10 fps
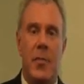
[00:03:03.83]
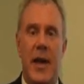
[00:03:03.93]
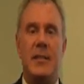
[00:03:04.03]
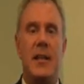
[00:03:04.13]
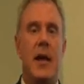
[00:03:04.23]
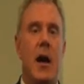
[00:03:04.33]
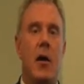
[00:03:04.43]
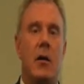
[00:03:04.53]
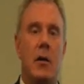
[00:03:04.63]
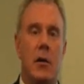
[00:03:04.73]
based on
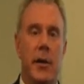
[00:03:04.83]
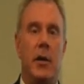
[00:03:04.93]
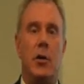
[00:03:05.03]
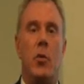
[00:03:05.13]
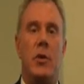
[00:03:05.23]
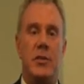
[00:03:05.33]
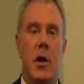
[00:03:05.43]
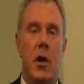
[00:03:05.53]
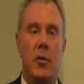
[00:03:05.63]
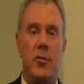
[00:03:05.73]
our clinical
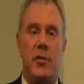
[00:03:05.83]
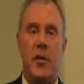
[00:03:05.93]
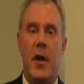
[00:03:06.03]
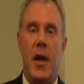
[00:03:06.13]
results